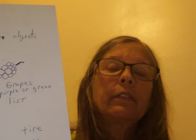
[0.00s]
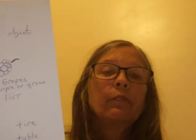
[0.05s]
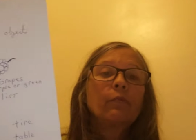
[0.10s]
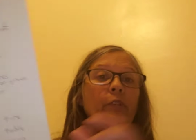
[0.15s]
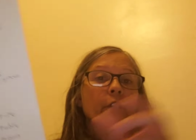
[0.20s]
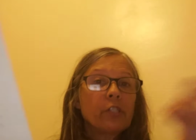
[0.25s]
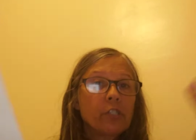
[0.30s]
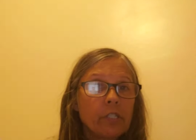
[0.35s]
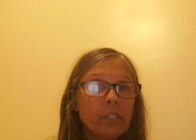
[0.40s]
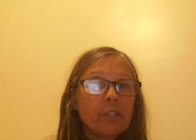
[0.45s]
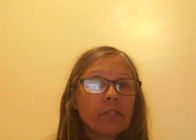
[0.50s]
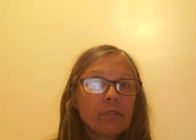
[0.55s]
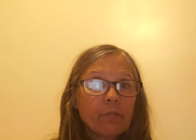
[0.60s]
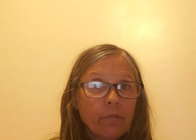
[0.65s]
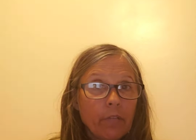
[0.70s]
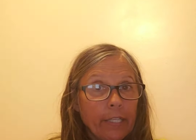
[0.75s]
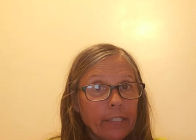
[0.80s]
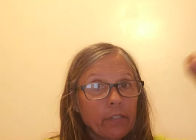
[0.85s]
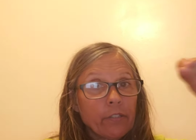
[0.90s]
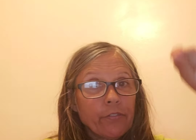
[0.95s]
which
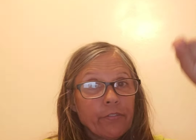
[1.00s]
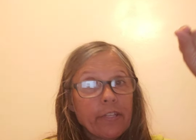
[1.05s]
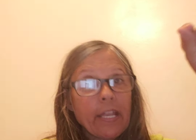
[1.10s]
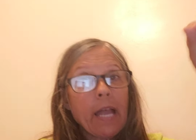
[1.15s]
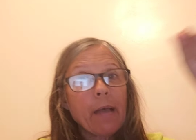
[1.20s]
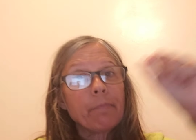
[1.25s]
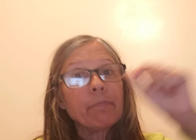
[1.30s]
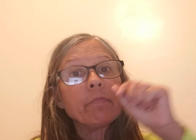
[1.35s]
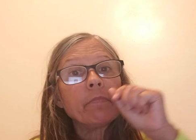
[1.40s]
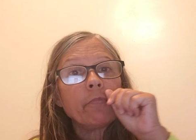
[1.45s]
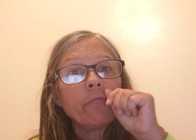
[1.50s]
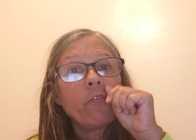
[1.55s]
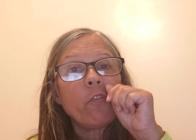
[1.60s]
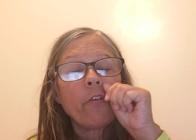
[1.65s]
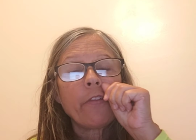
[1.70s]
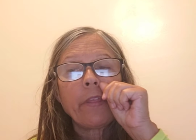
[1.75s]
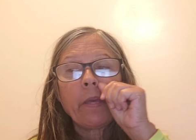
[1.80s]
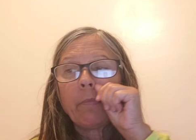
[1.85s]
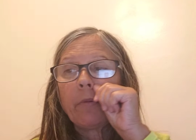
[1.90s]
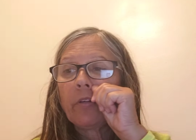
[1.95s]
is like the stem
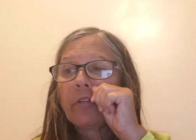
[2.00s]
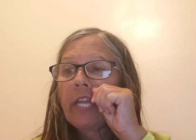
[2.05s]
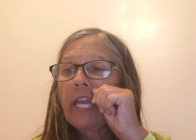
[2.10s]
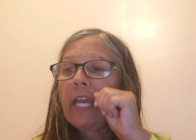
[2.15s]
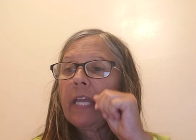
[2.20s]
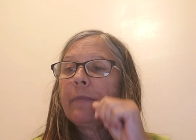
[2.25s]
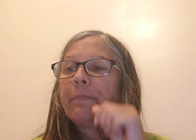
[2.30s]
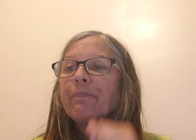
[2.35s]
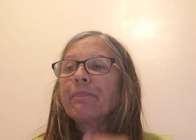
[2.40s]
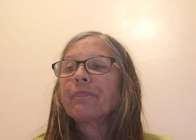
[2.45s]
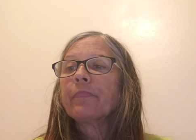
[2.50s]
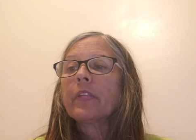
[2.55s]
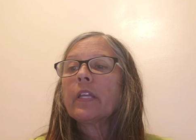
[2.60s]
for them, okay?